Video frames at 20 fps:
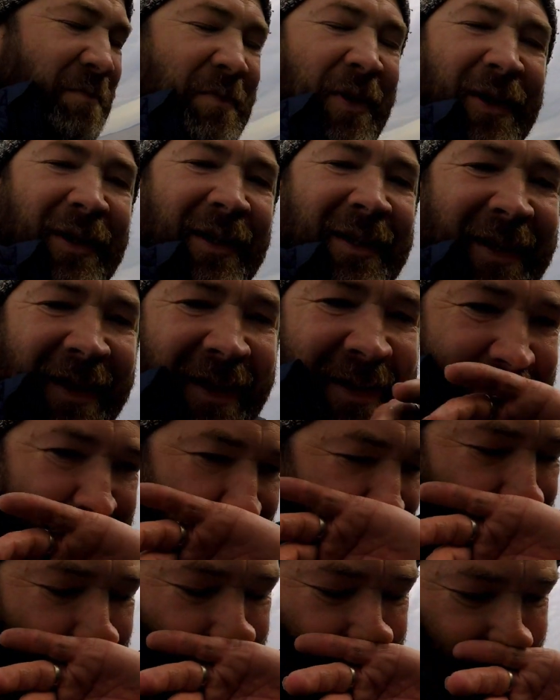pulled in
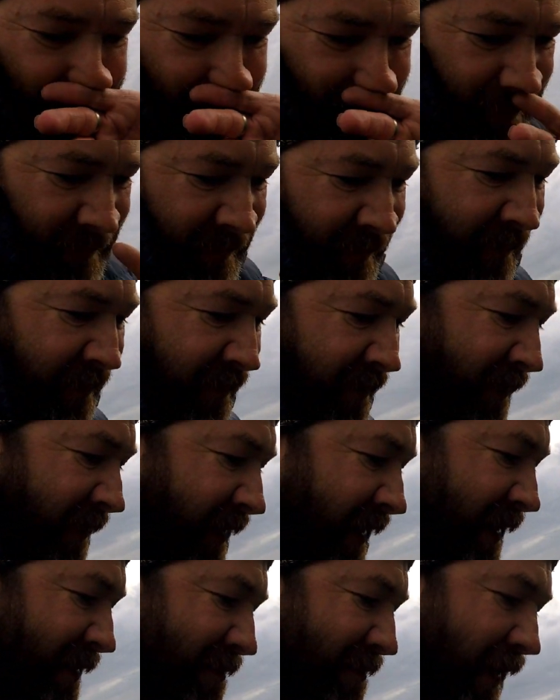
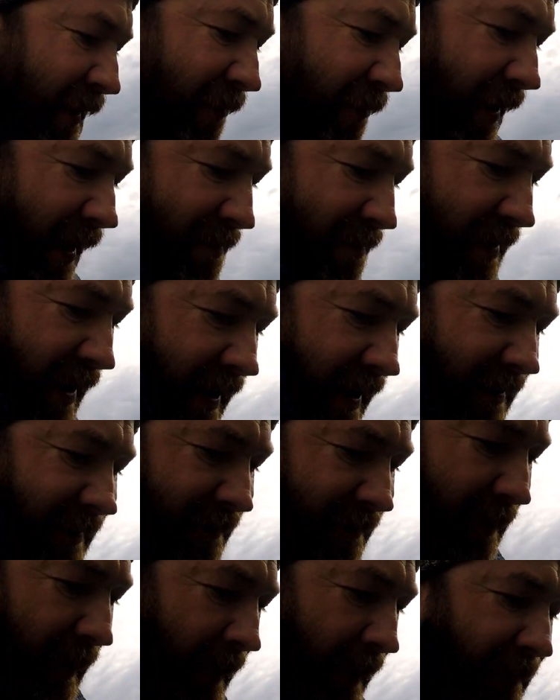my crab net.
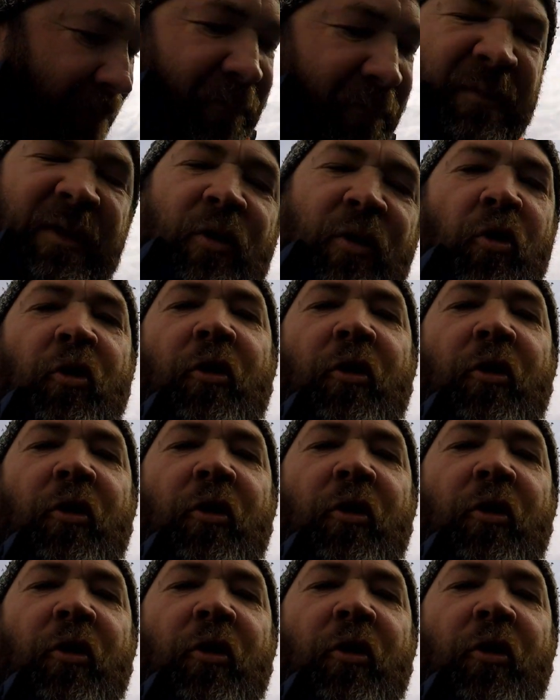No